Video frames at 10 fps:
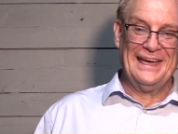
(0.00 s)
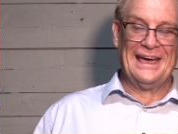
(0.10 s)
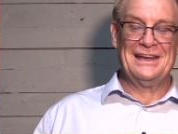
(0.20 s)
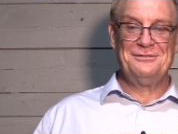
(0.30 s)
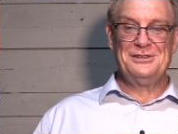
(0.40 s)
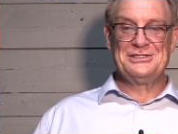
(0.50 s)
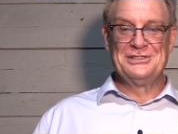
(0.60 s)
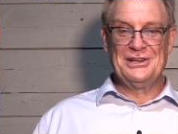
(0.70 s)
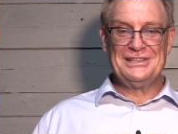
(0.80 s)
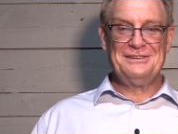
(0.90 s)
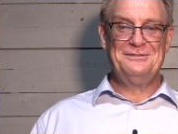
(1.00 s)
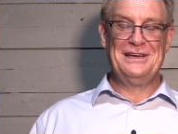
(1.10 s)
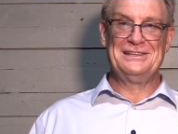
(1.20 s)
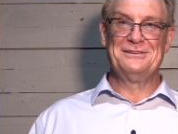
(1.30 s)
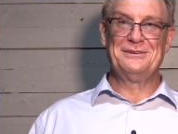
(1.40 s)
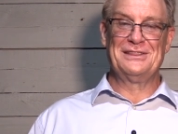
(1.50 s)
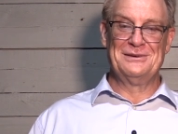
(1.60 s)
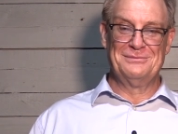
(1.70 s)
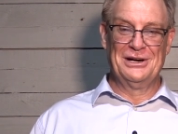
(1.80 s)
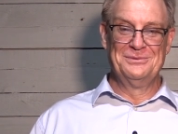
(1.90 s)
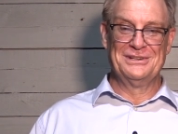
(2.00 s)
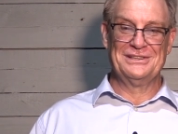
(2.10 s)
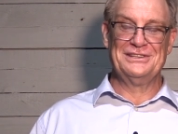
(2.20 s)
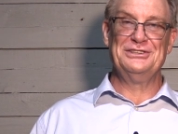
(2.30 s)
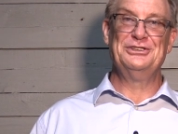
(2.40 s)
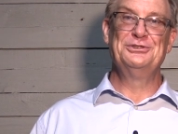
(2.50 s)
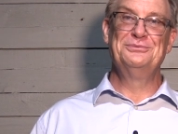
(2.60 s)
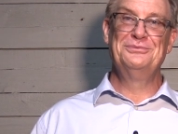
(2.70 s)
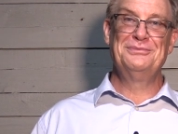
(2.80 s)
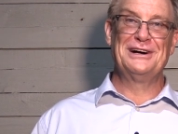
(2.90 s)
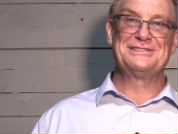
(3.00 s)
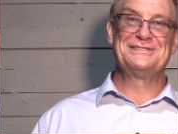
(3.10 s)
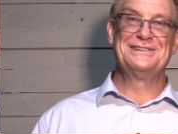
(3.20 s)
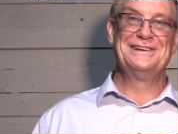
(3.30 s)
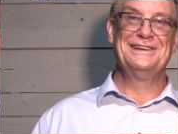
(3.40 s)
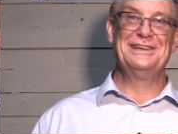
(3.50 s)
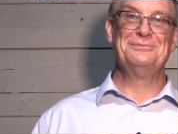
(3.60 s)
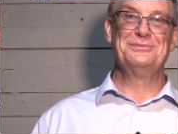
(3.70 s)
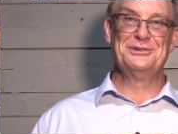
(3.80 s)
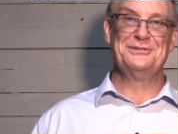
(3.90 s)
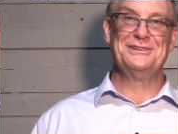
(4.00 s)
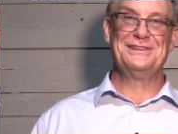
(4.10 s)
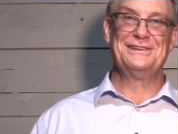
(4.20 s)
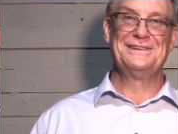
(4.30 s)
And if it's not effective at the moment, you must improve it.